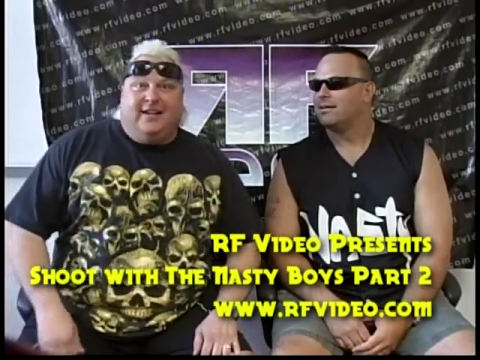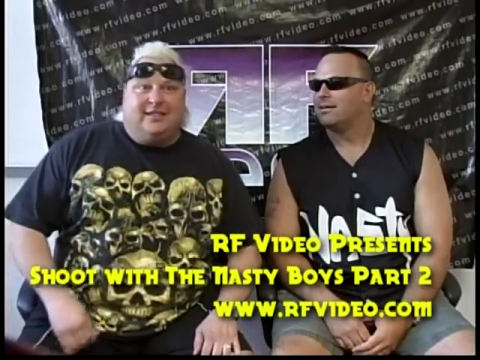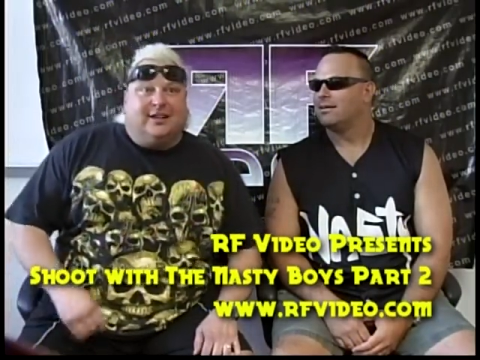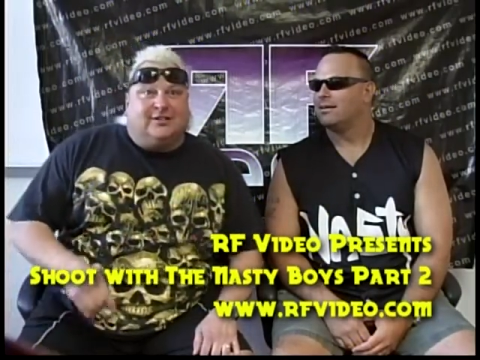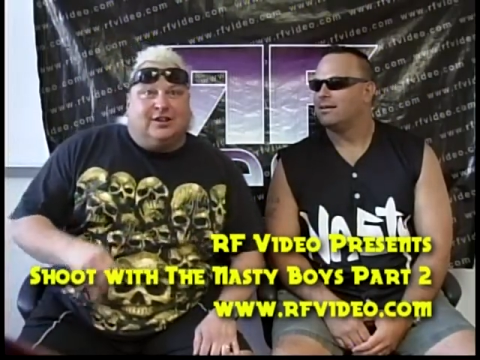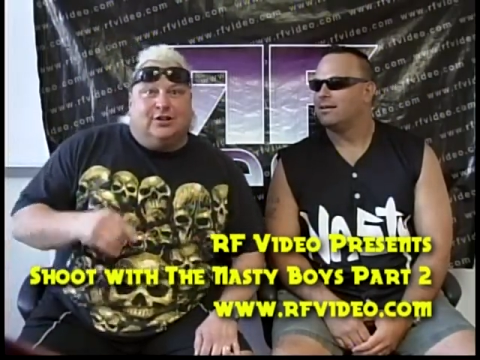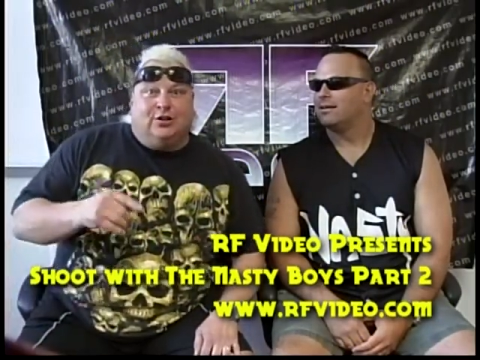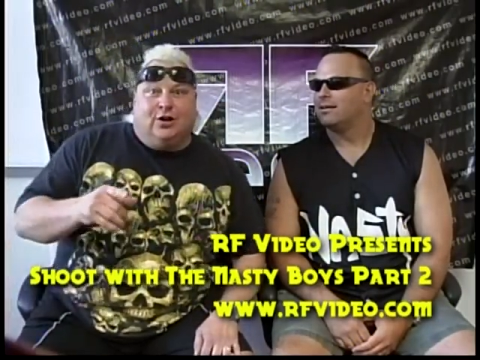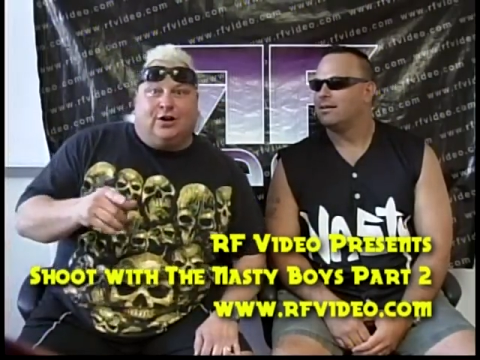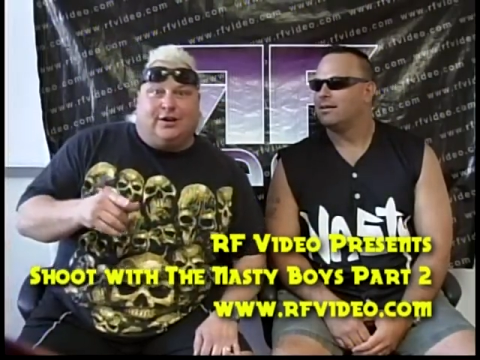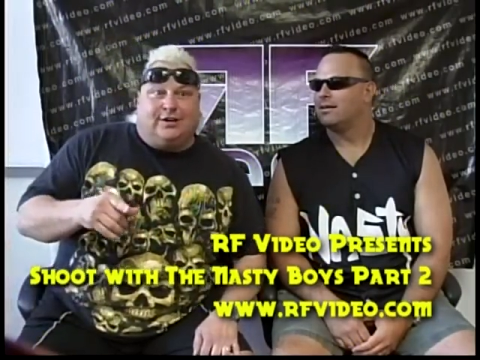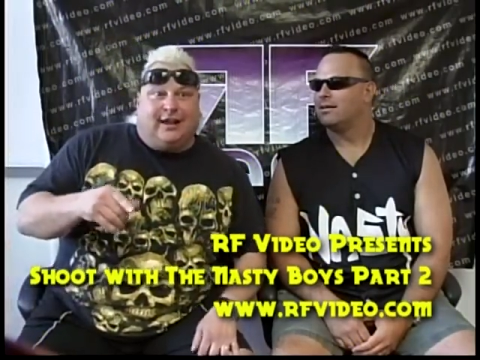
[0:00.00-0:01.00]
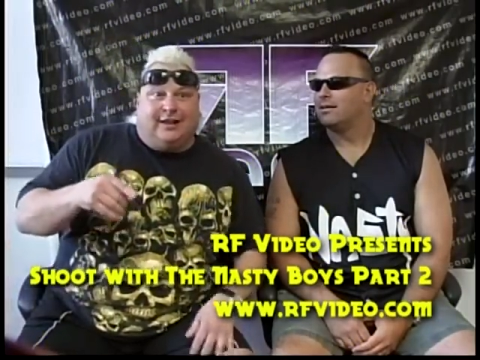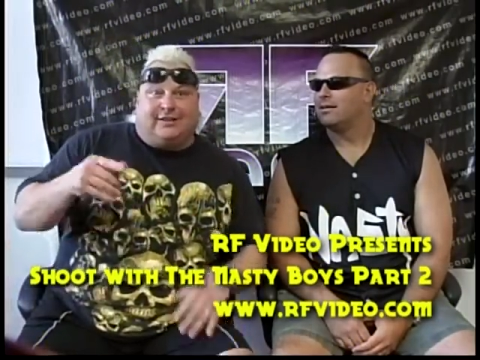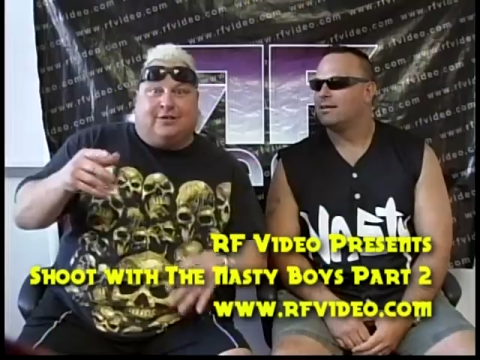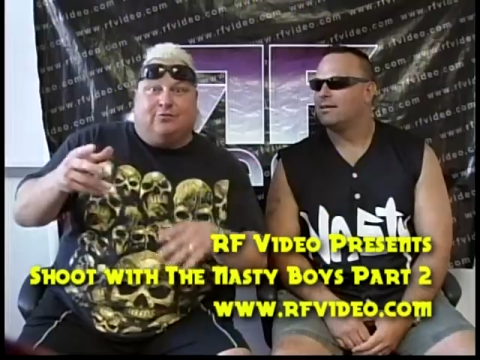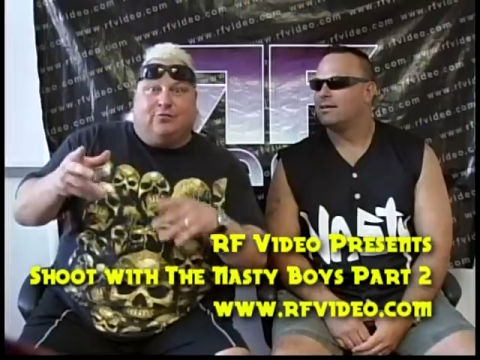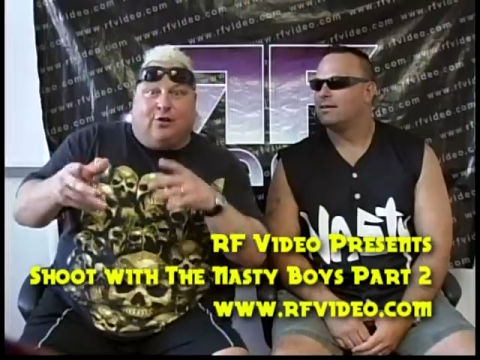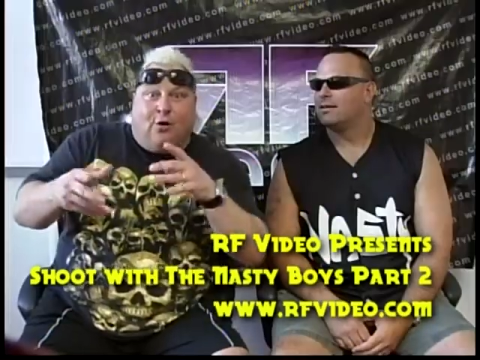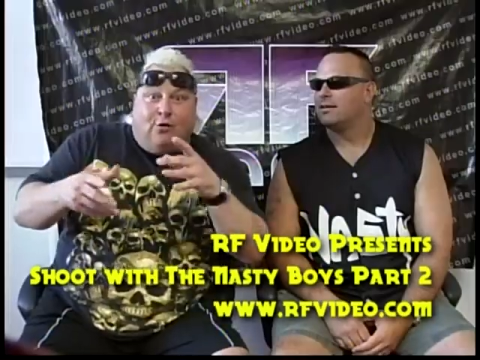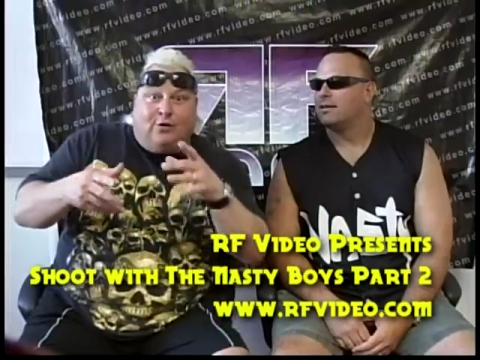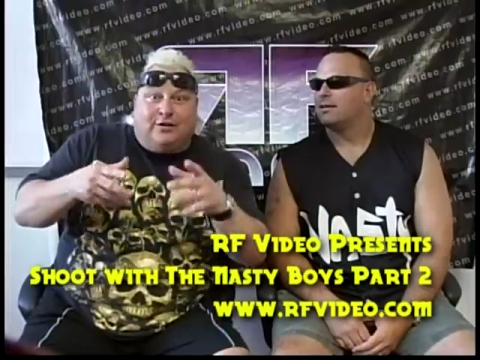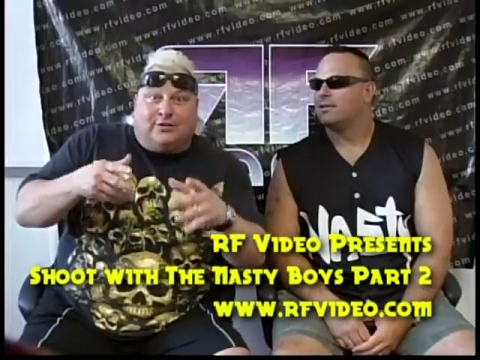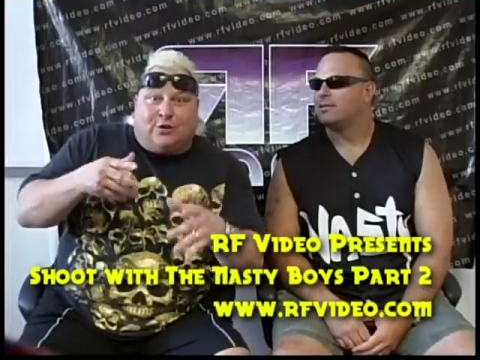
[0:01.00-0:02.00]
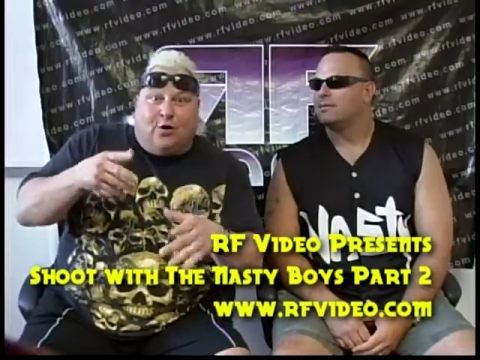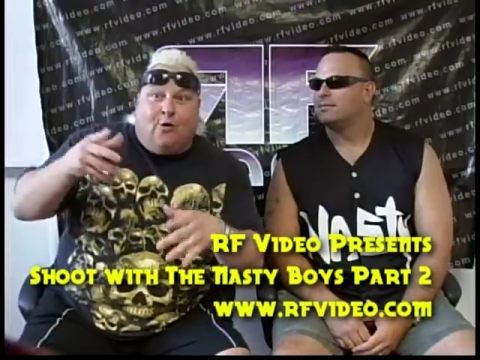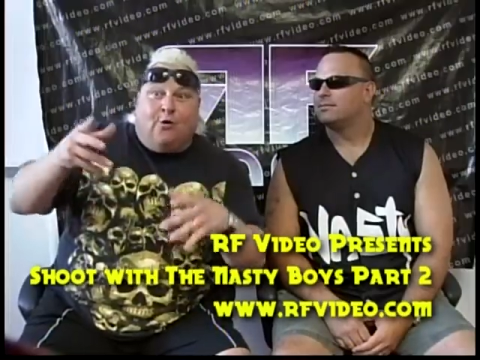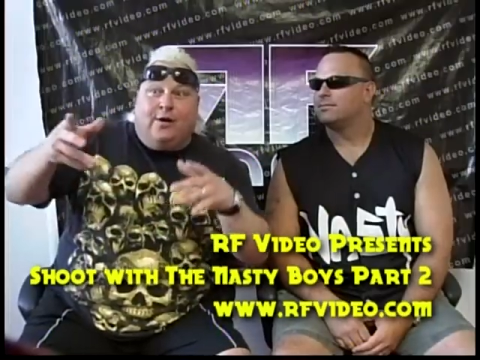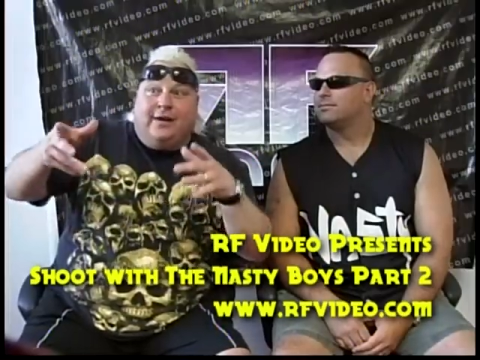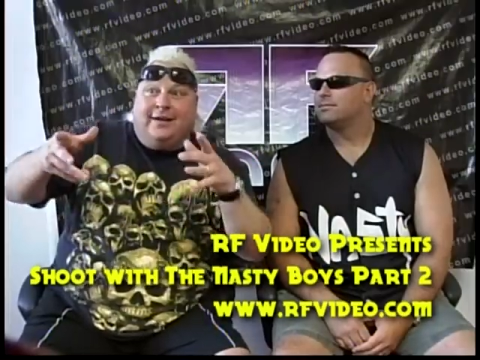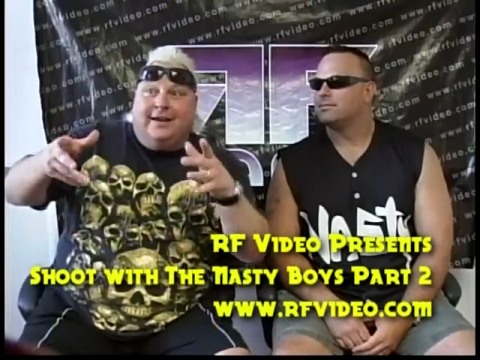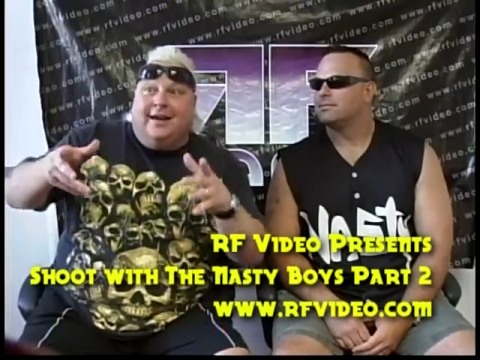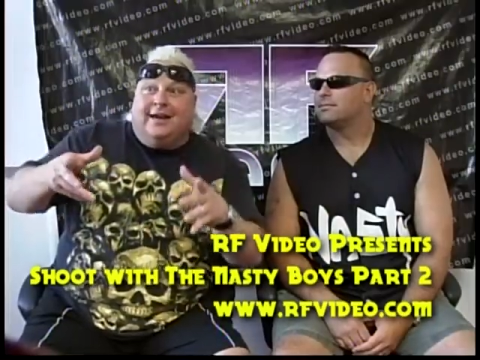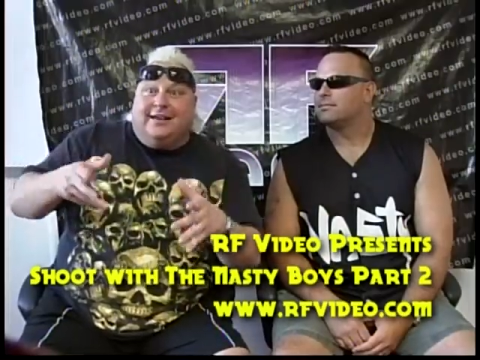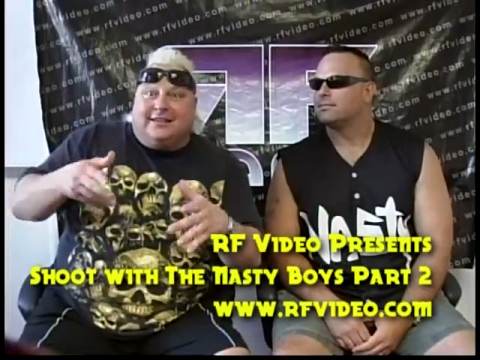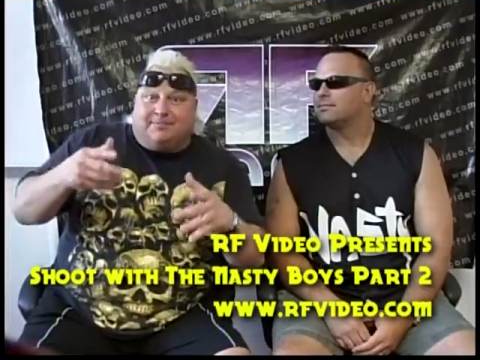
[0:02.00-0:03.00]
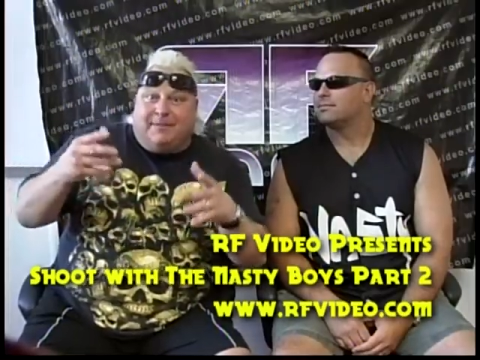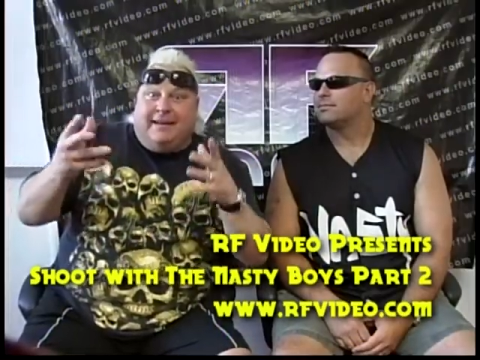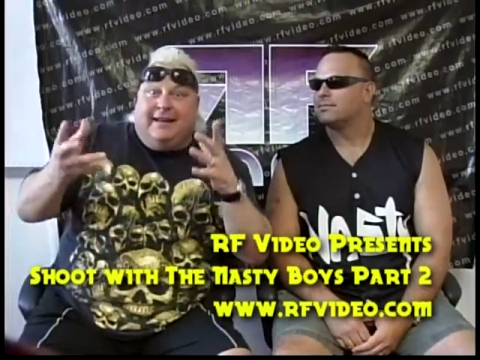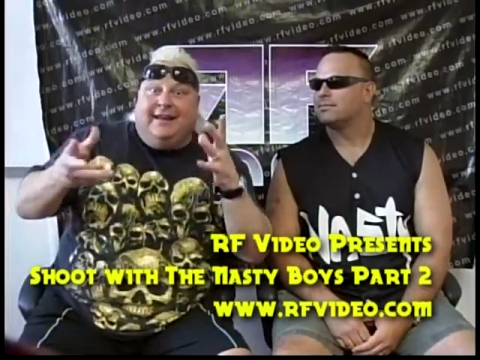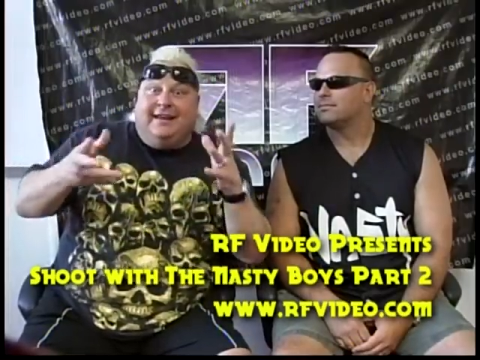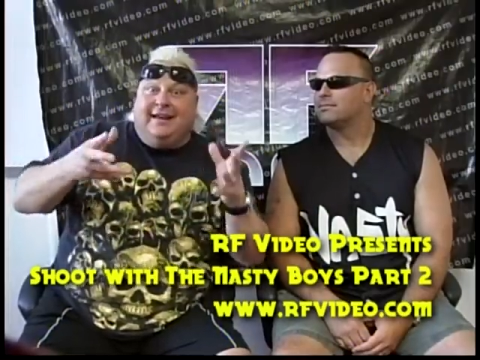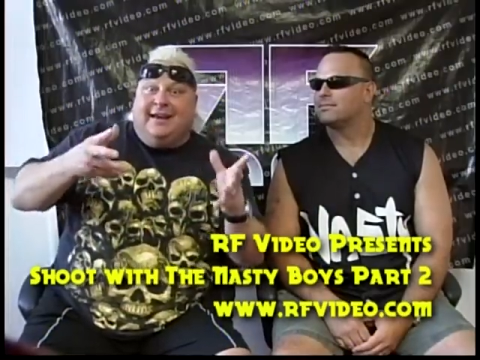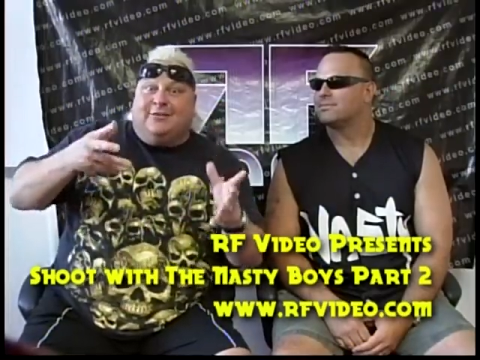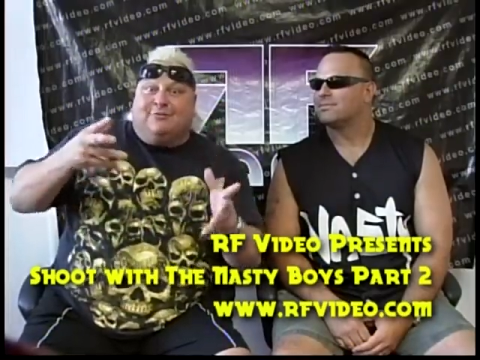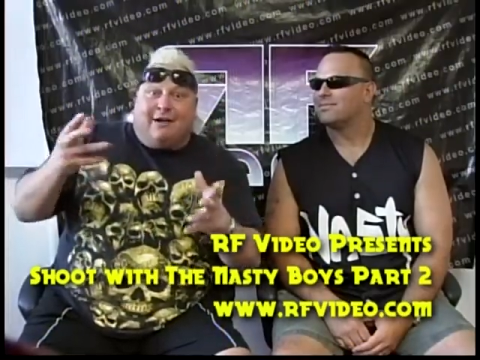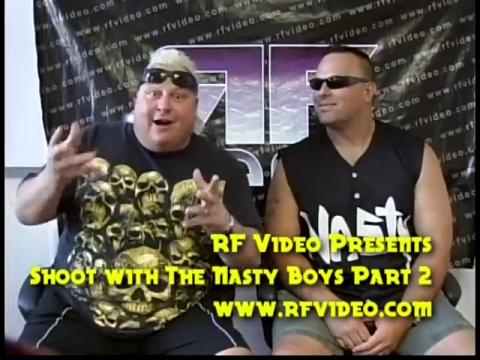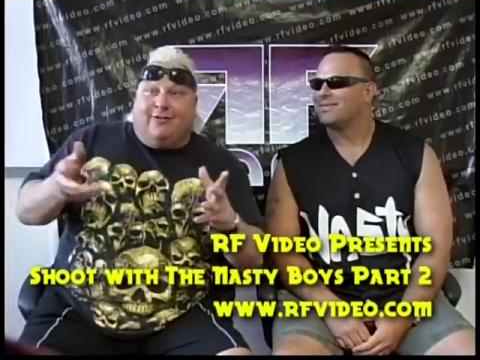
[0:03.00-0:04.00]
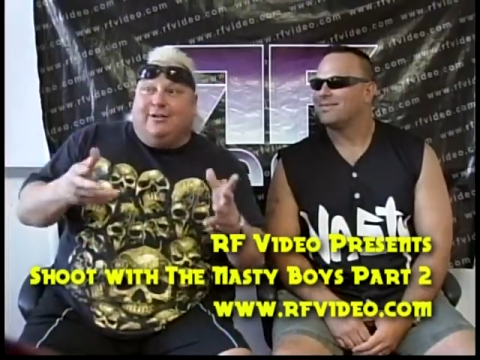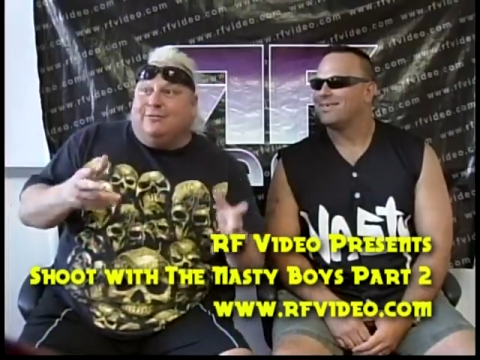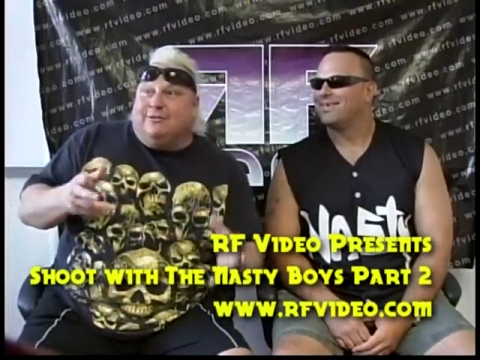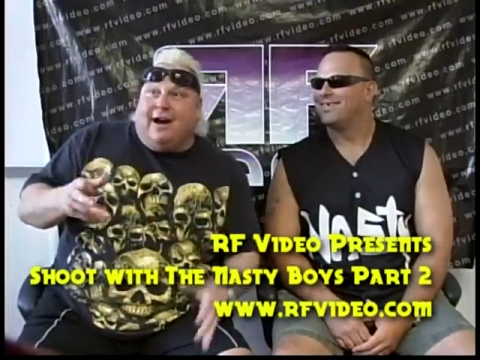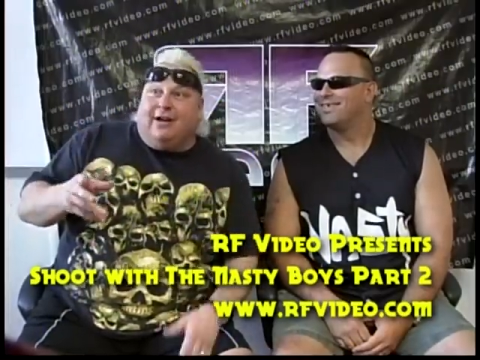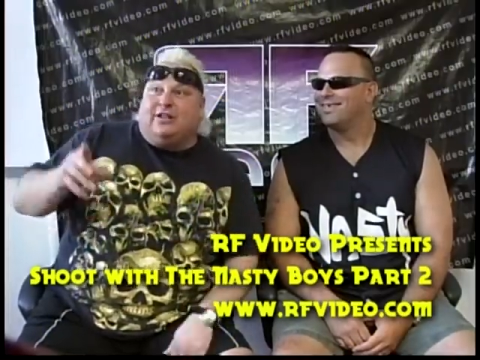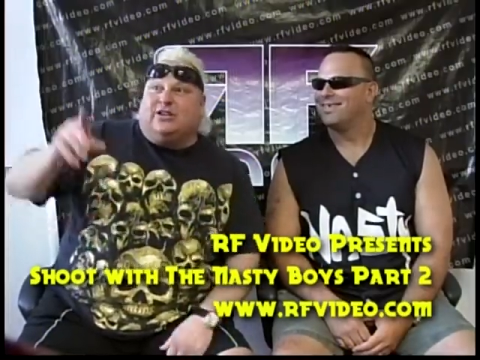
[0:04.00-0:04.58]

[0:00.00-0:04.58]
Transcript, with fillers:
Speaker 1: Does it look like the road is going, spinning round and round?